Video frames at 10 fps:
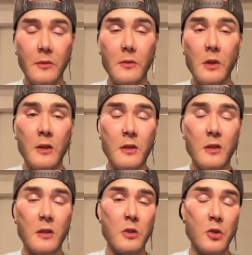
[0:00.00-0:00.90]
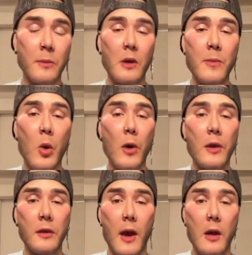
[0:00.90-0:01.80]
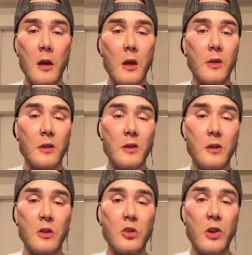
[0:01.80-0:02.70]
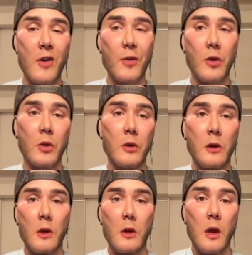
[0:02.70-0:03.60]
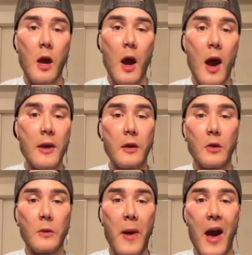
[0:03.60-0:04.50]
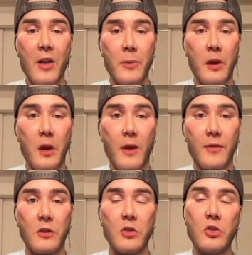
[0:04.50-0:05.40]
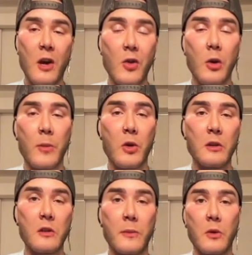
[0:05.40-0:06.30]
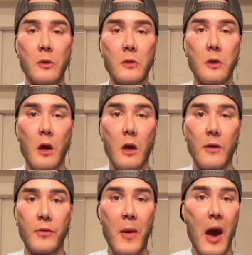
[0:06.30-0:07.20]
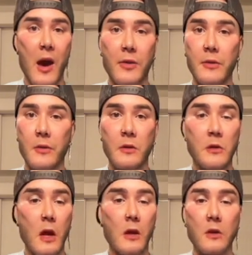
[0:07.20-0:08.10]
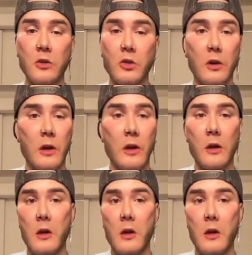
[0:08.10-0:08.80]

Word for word: and this is extremely important, that this is a general high yield path PDF. It's general principles of path, cell injury,